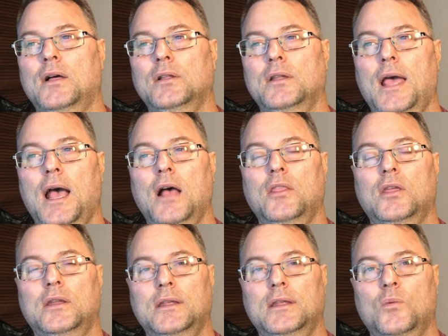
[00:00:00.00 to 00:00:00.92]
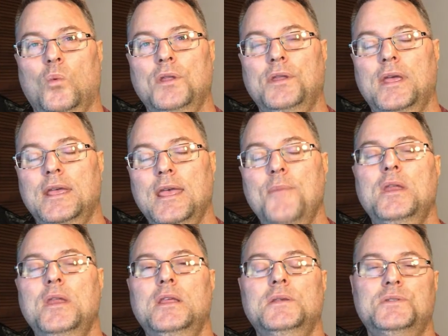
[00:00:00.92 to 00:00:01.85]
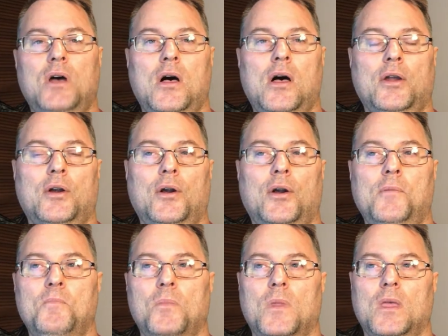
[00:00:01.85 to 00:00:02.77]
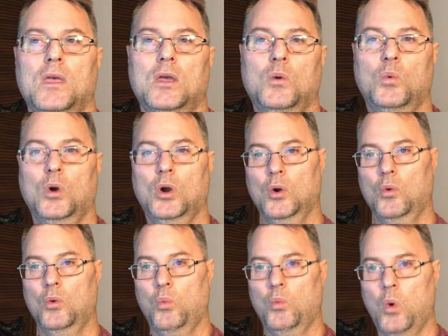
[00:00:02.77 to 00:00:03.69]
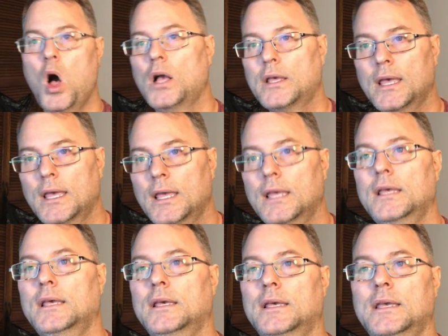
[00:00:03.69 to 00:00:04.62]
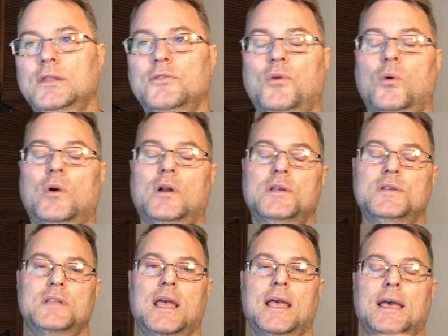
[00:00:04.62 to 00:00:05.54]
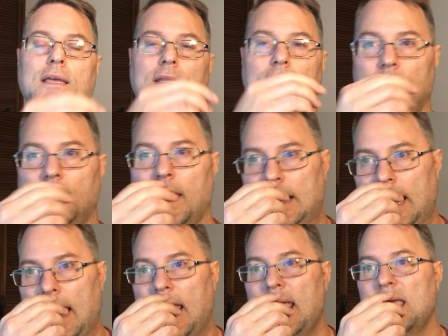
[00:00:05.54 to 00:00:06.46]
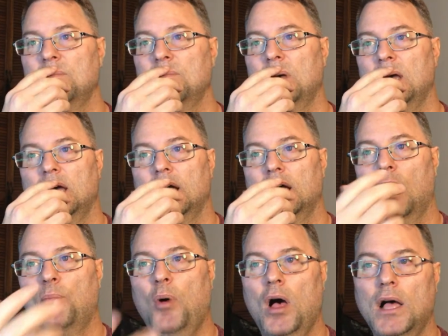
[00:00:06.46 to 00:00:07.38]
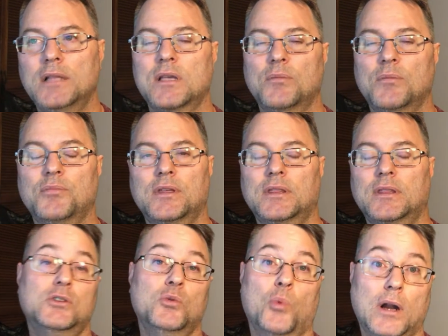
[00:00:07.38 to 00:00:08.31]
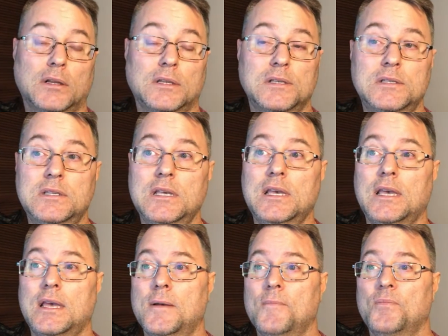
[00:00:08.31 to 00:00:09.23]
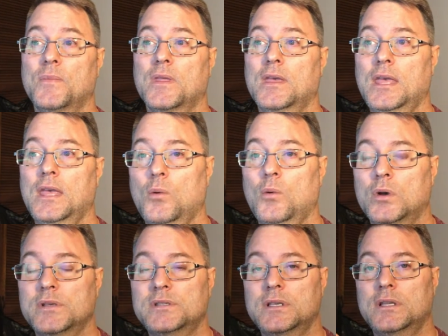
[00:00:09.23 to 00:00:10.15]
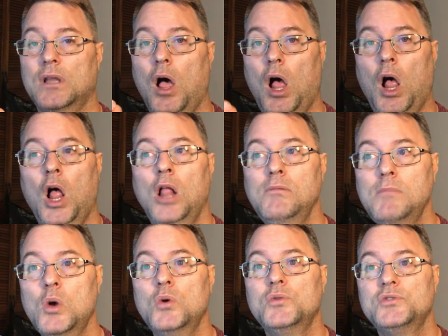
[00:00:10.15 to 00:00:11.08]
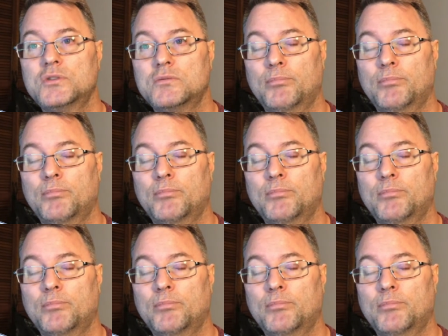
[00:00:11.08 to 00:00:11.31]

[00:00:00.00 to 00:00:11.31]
and his daughter were walking in the forest and they came upon something that you rarely see. It was an almost born butterfly.